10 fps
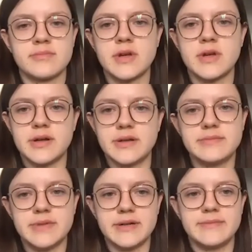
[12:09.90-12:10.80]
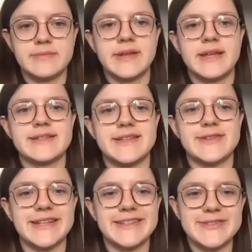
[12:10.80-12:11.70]
Got it. Yeah.
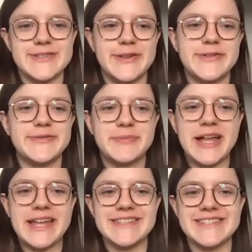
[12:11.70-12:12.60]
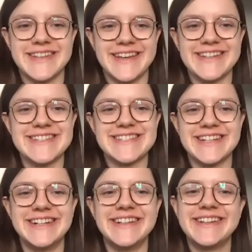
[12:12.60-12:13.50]
Sounds like there's a lot of plans ahead still.